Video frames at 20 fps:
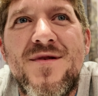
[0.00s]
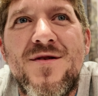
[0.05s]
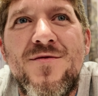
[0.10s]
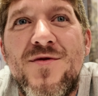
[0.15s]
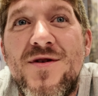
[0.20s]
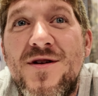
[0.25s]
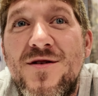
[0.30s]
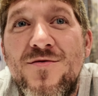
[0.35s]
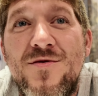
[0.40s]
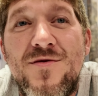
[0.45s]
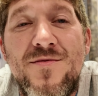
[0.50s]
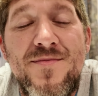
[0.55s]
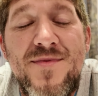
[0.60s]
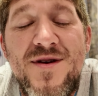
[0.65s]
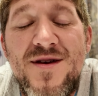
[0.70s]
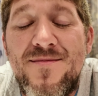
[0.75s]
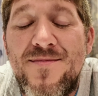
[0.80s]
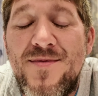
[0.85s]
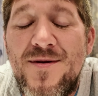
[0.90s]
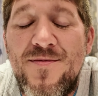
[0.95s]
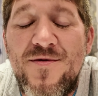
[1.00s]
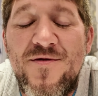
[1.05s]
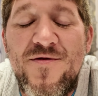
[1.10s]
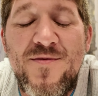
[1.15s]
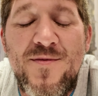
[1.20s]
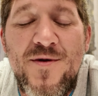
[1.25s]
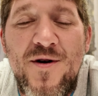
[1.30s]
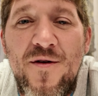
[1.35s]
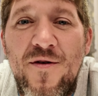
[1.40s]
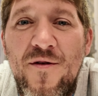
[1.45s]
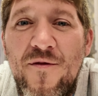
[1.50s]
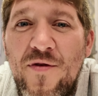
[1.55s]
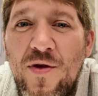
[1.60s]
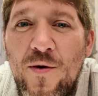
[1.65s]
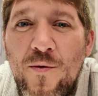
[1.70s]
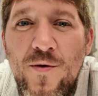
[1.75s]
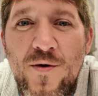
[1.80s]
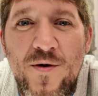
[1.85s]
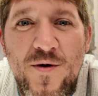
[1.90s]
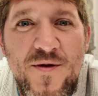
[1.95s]
where you will meet people from all over the
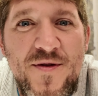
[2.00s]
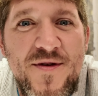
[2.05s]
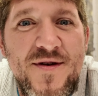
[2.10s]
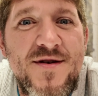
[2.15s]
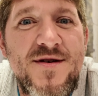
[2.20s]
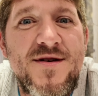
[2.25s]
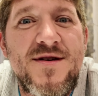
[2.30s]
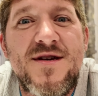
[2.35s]
world.